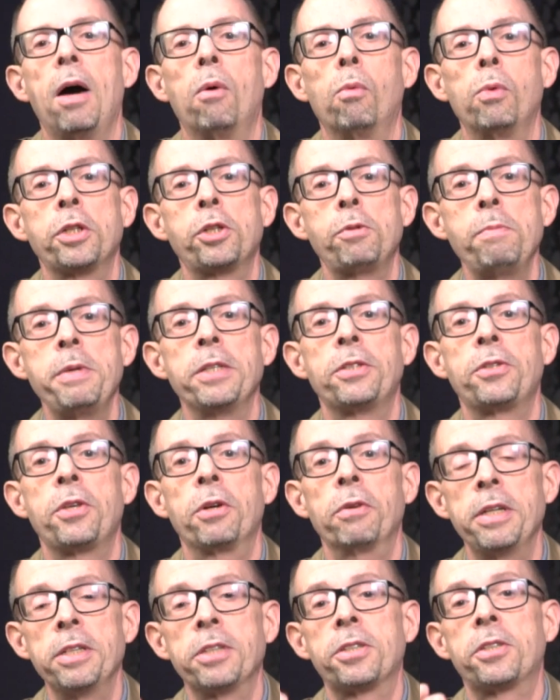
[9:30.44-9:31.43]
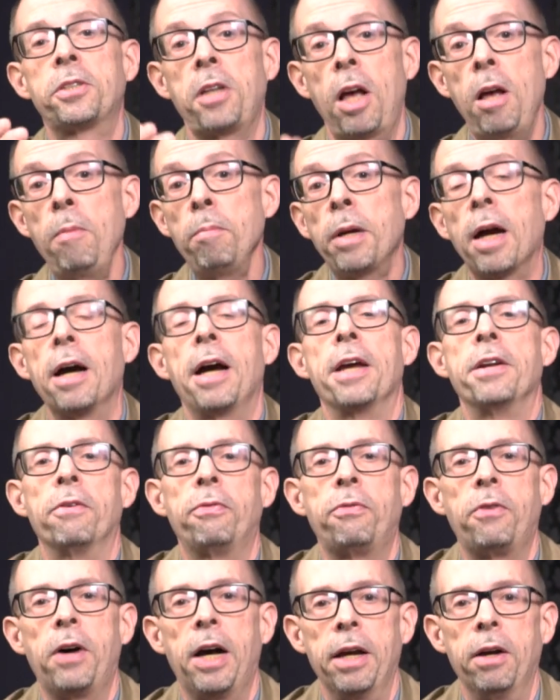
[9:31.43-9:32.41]
which means there is some kind
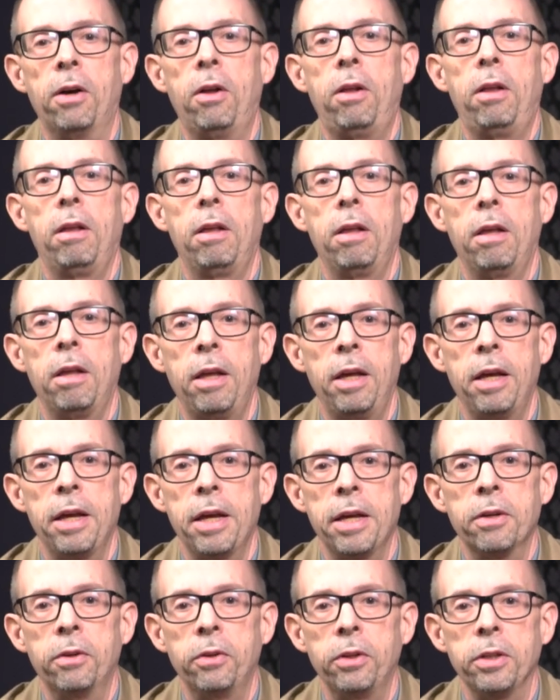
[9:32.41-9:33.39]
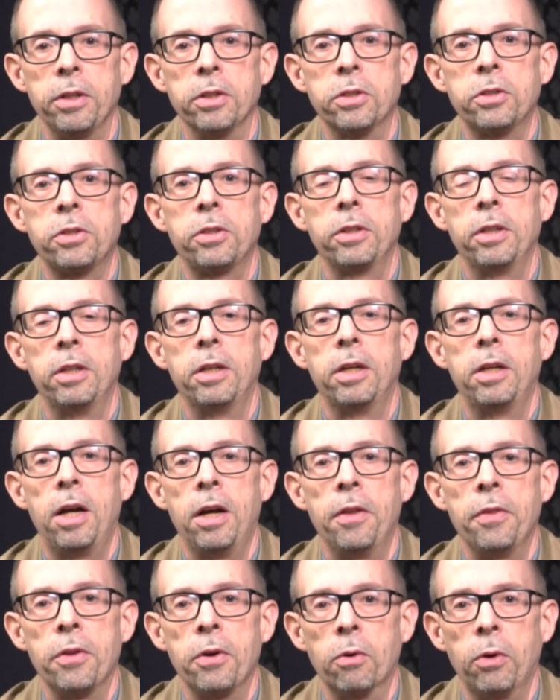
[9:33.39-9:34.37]
of file, at least,
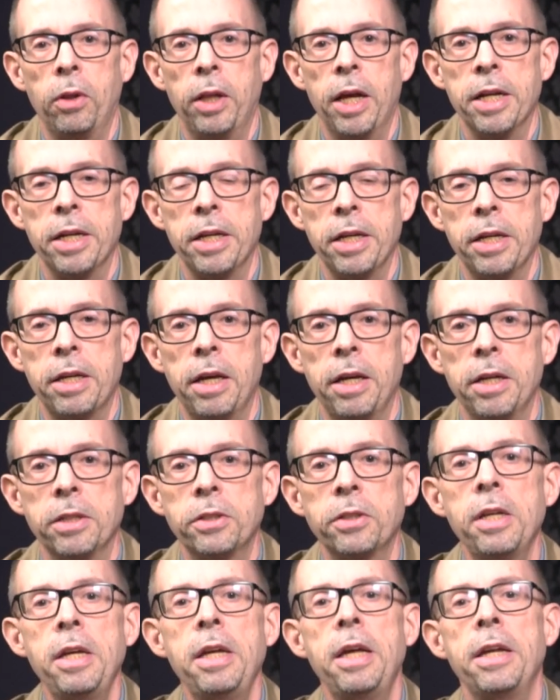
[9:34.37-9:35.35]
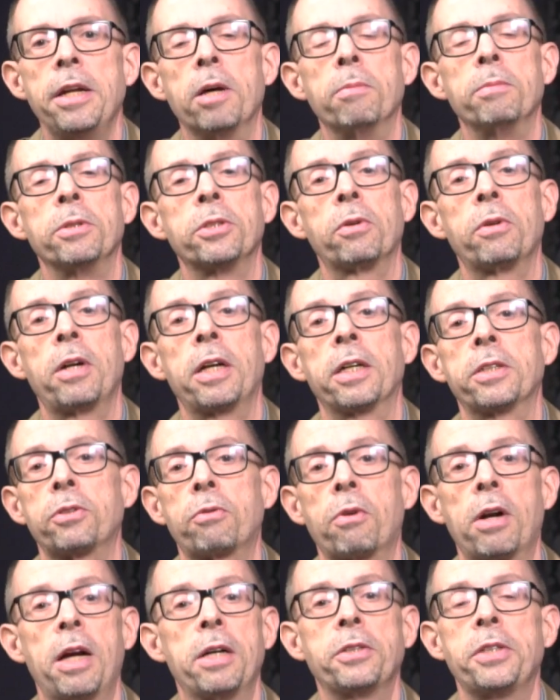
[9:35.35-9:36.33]
on the Orlandi case. Now,
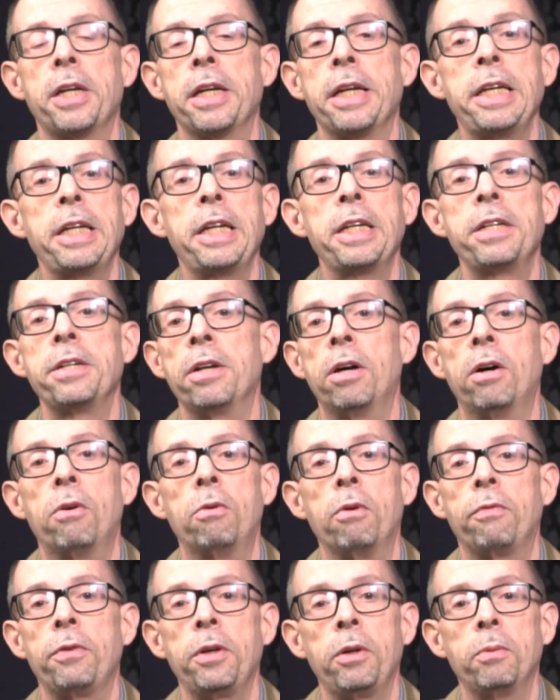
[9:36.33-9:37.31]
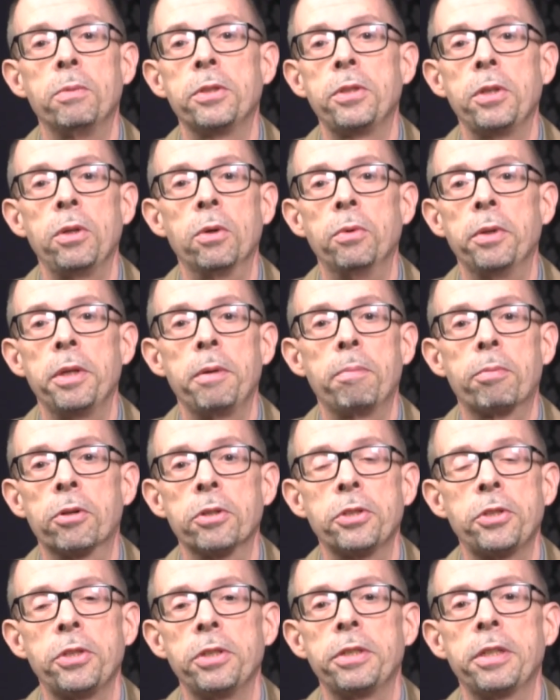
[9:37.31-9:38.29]
Miserachs Grau said he didn't know if he was the only
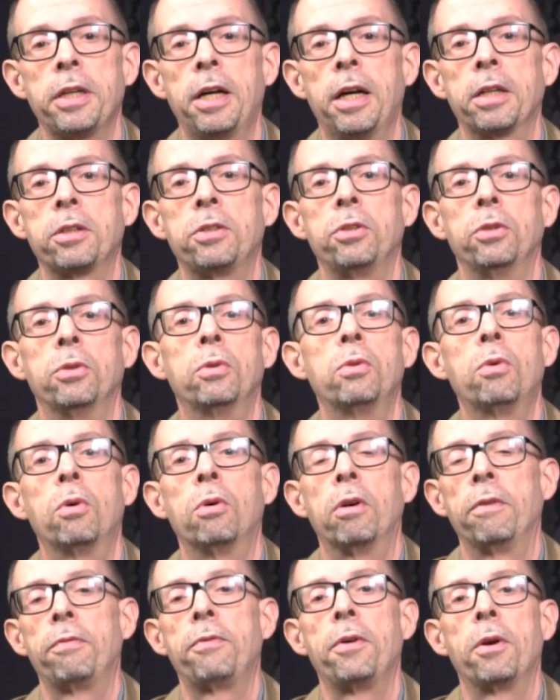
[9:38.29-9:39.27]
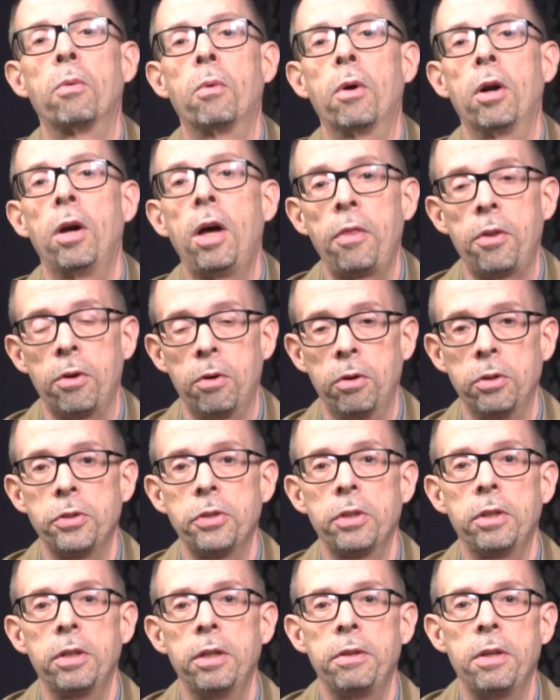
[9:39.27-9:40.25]
person talked to or if there were
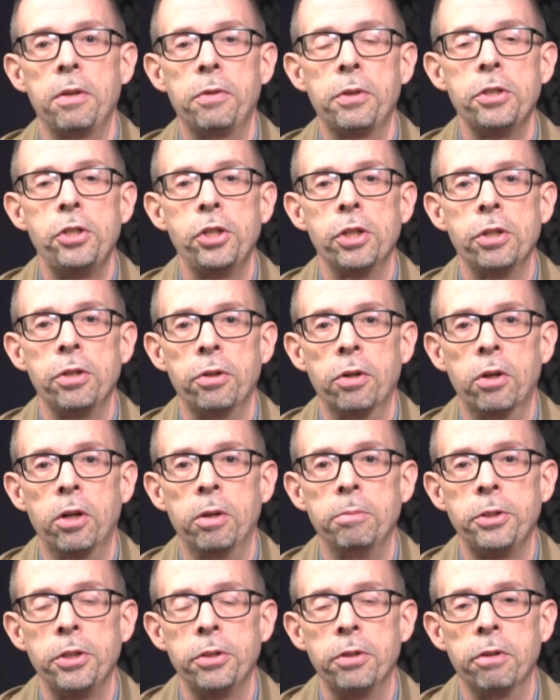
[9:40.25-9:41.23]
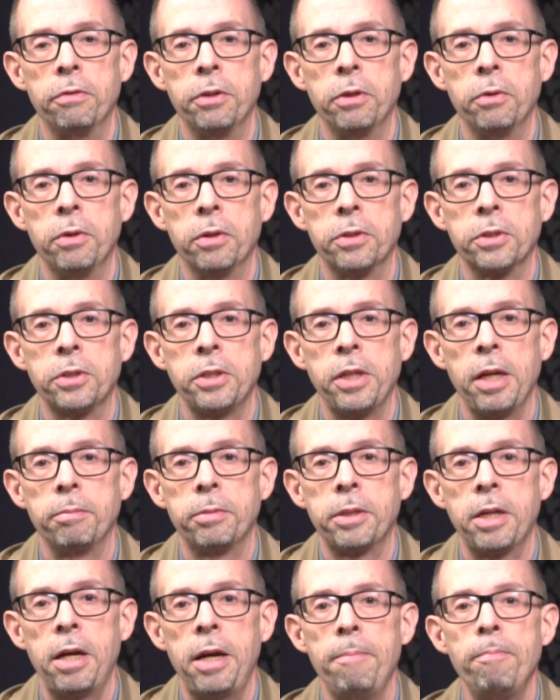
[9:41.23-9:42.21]
others that the gendarmes interviewed at the same
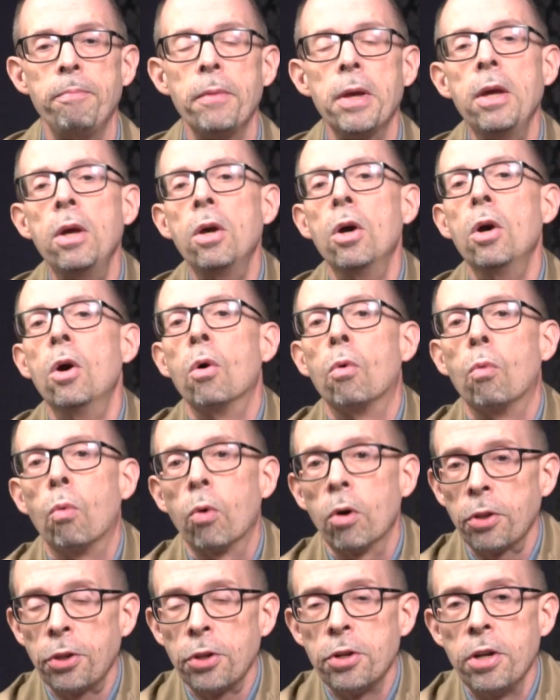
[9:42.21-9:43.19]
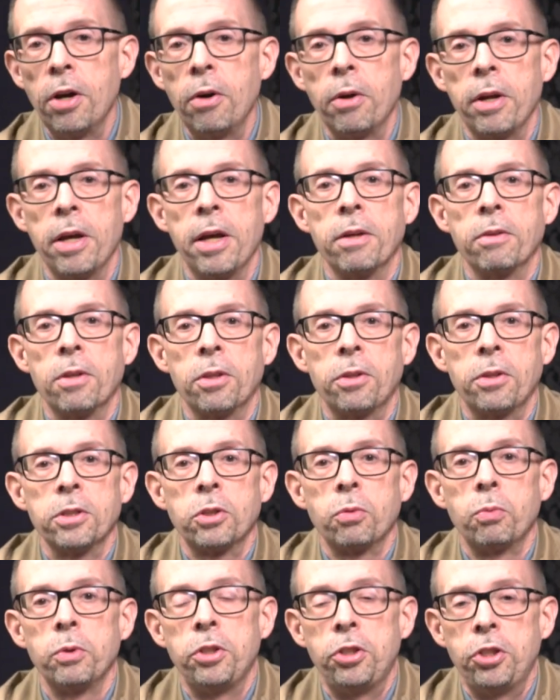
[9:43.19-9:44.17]
time. Worth noting that
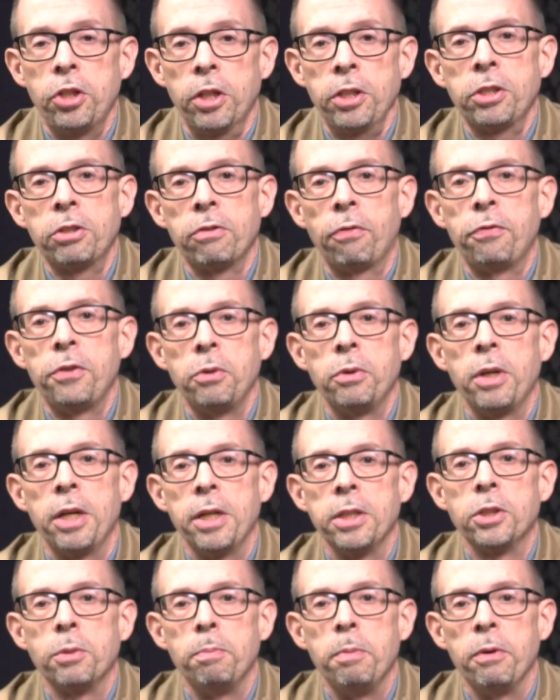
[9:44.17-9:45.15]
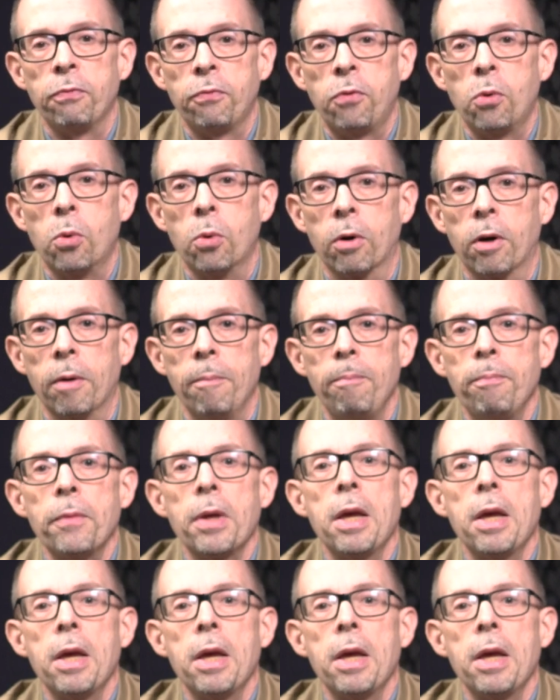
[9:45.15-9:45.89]
this was just a few days before.